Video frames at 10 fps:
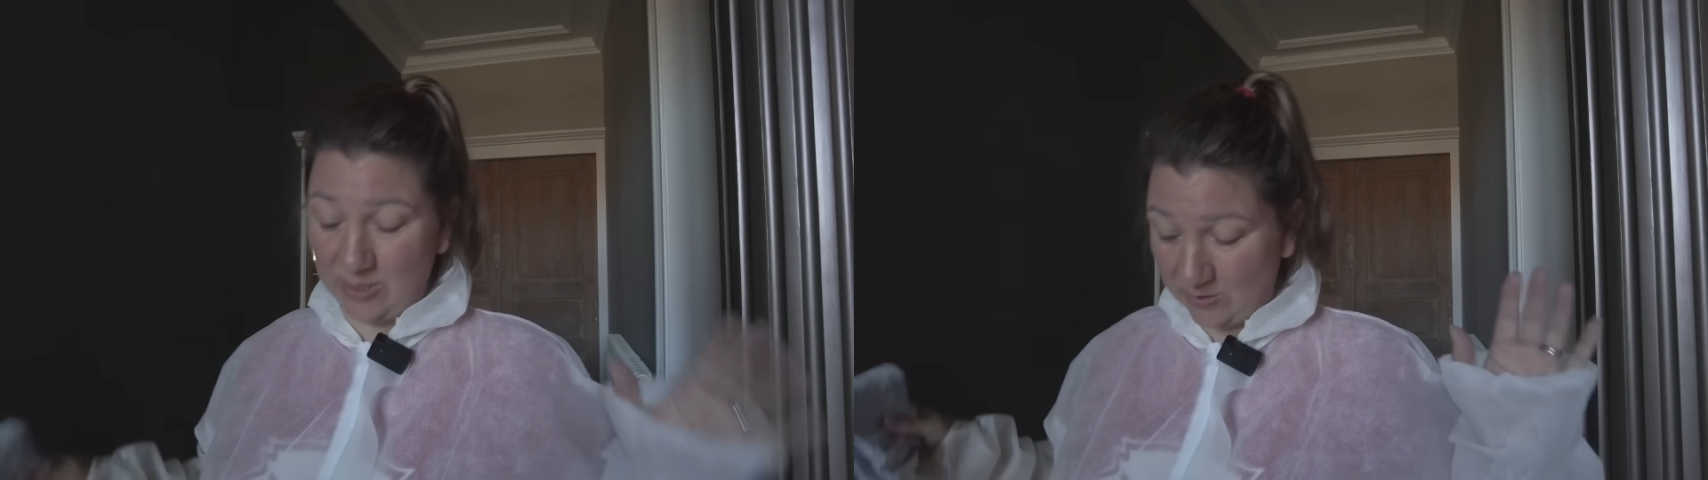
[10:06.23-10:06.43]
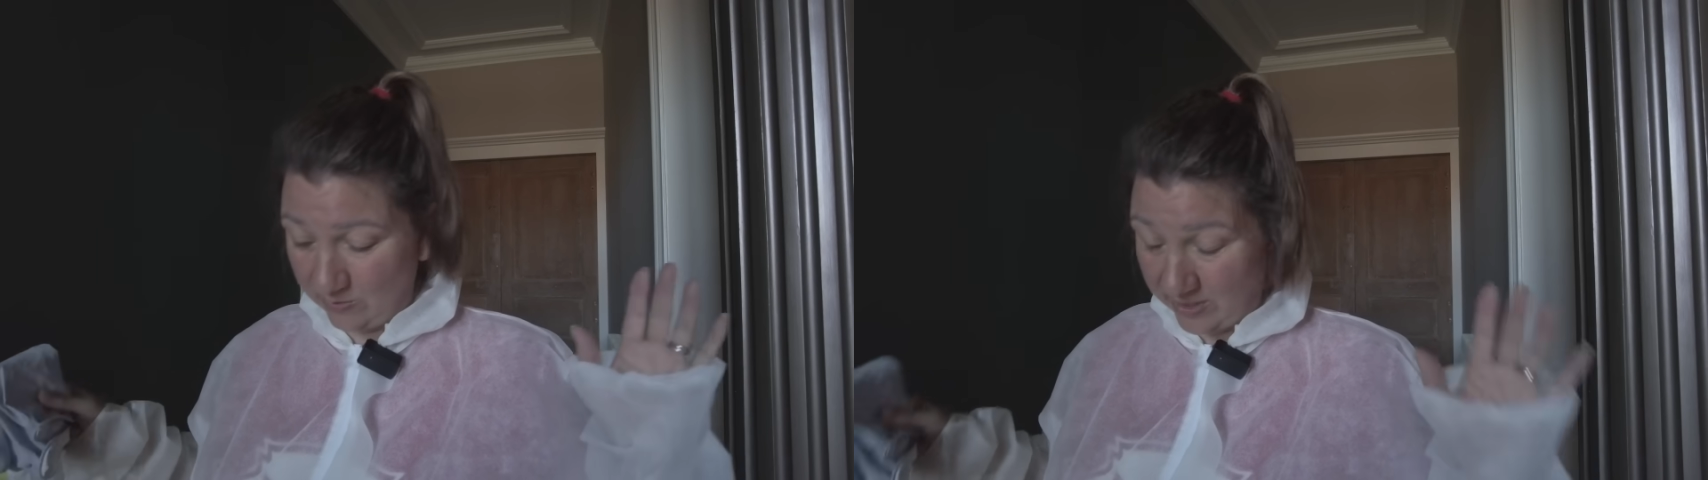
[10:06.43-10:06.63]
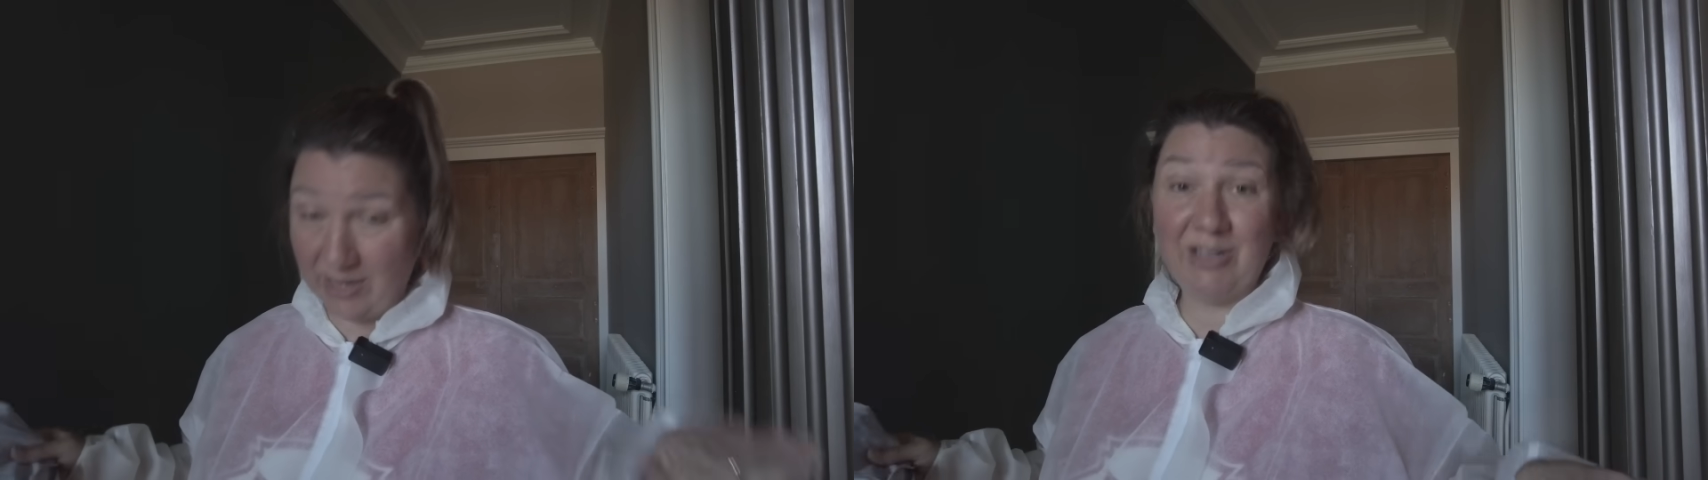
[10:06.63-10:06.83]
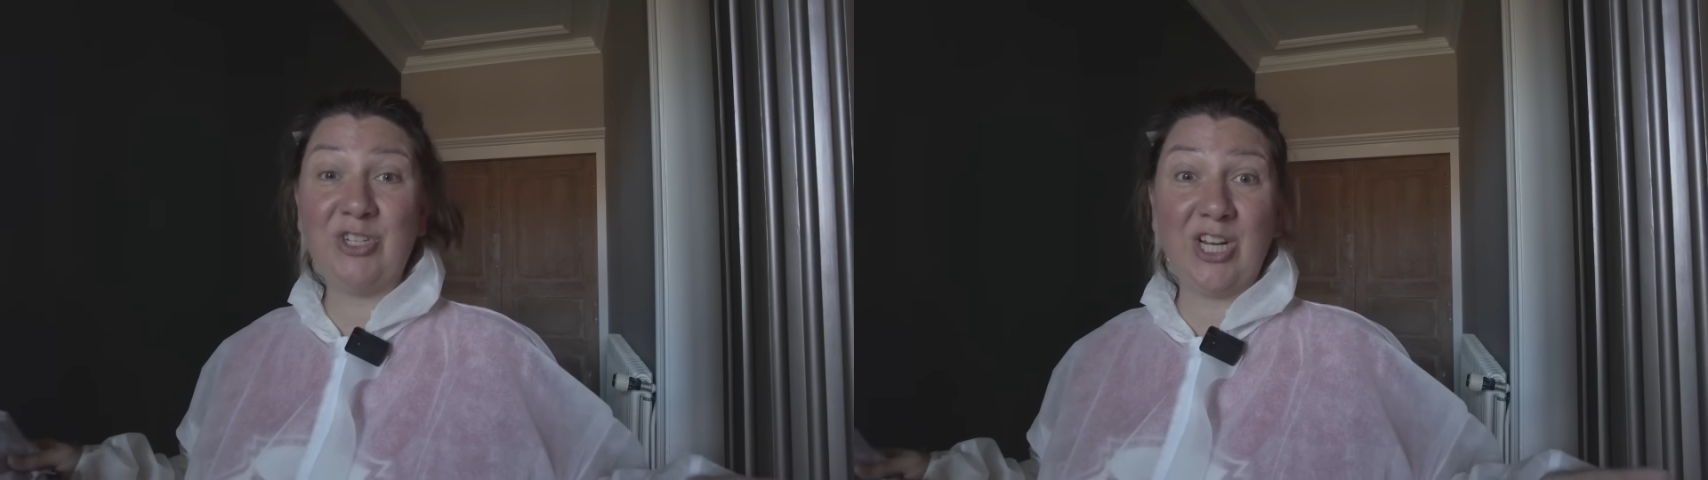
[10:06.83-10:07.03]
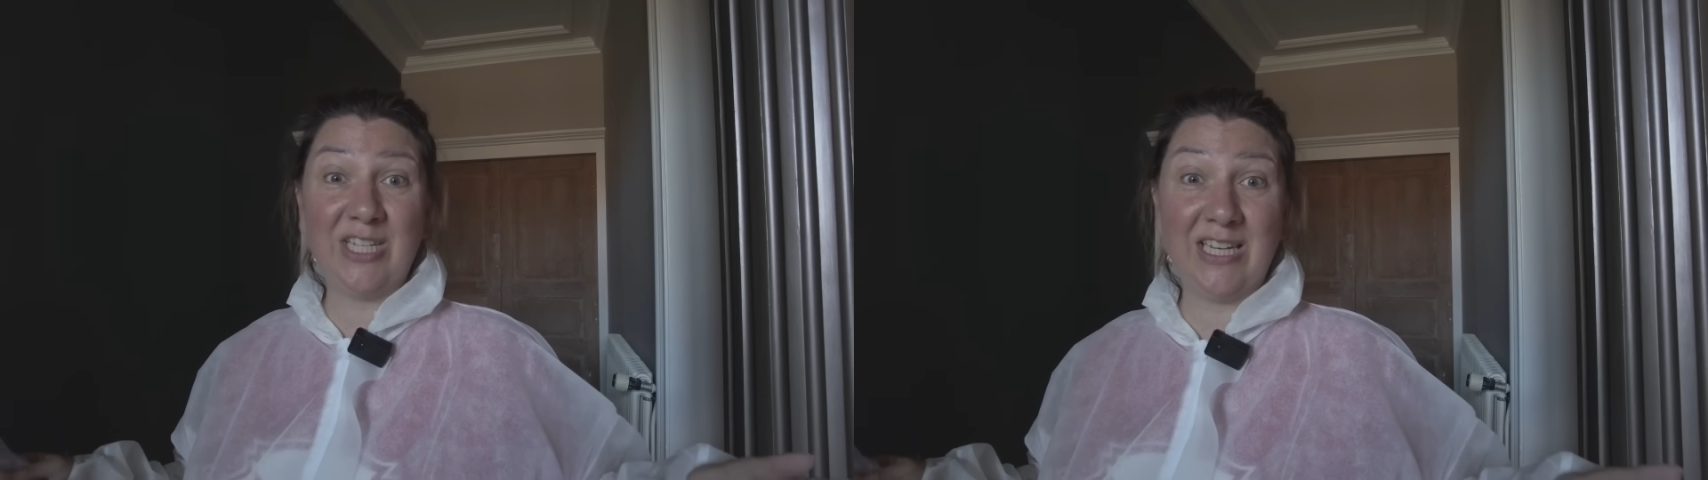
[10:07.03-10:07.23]
so we're not gonna
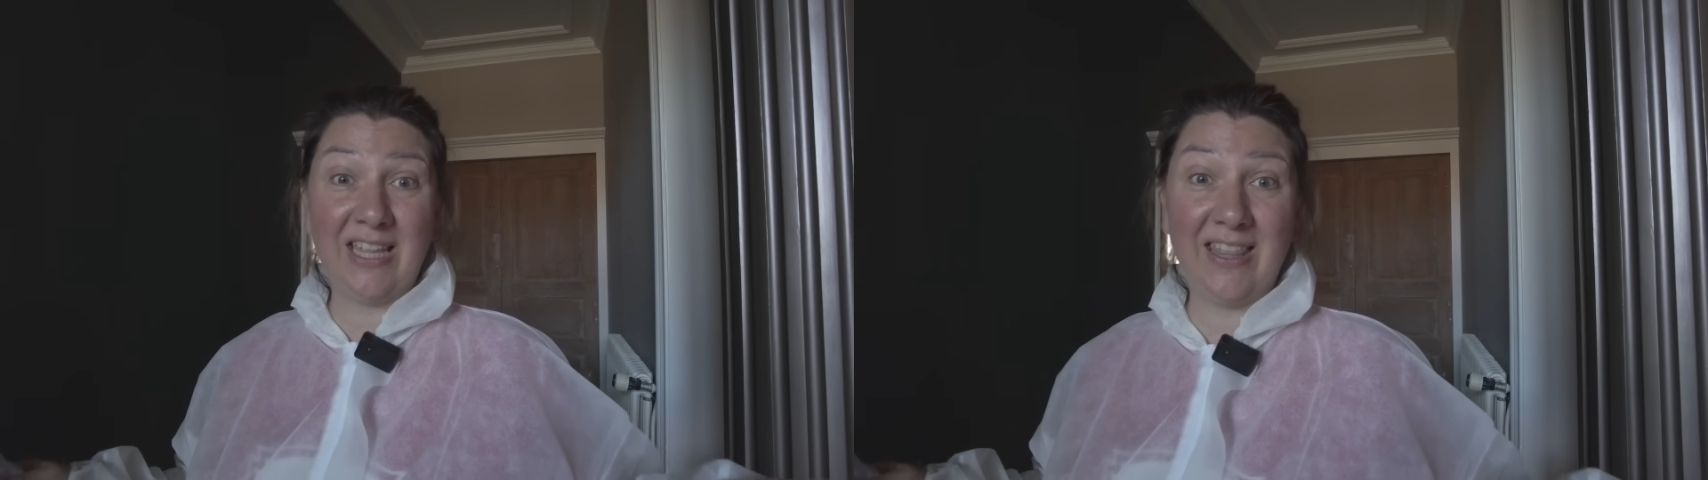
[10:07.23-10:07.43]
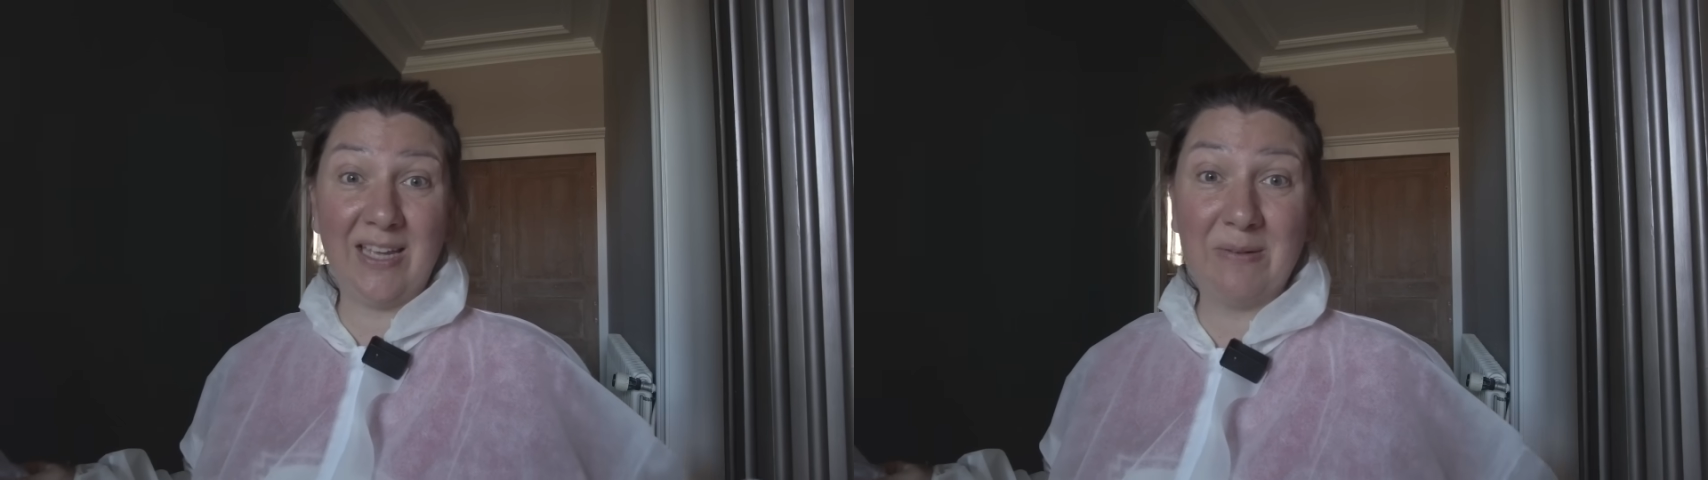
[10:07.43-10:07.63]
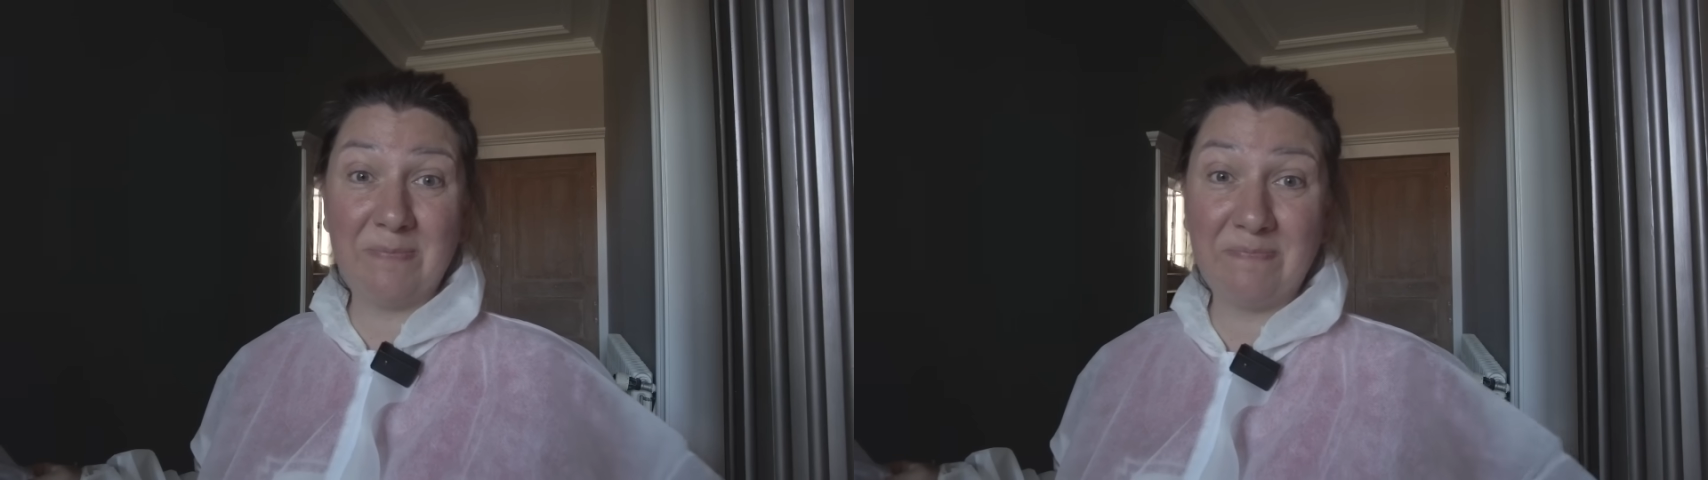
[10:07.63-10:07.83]
chance anything.